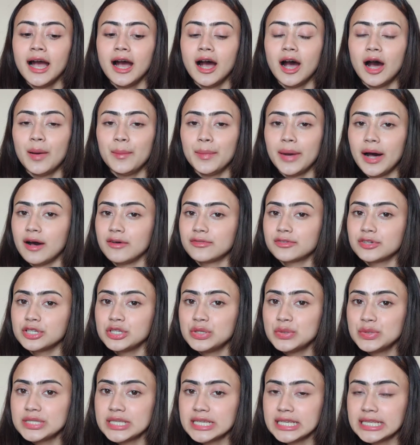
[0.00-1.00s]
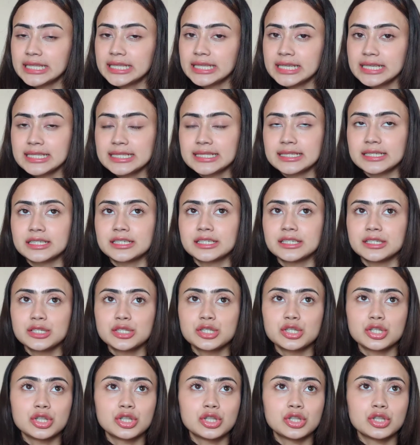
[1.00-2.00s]
After using this, it
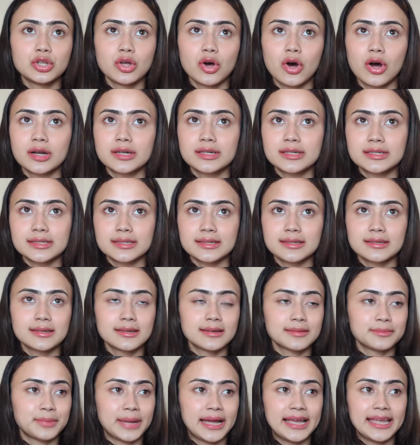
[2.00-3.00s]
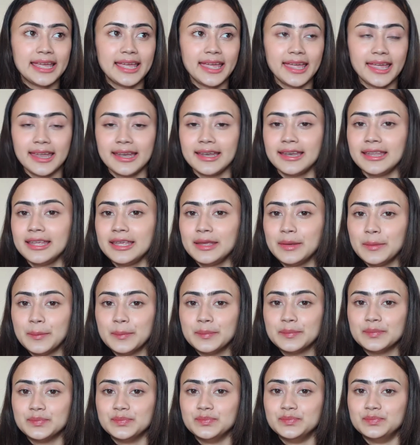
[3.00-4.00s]
does not by any
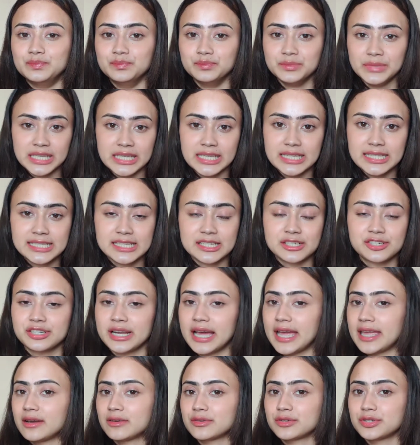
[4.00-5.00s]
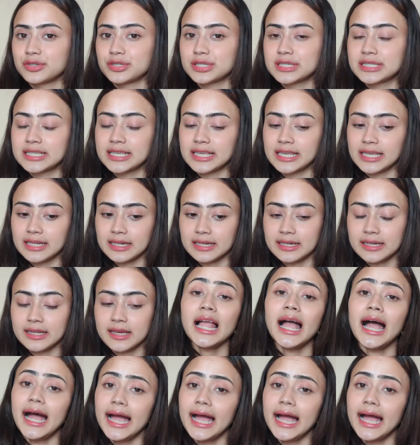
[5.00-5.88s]
means dry out your skin.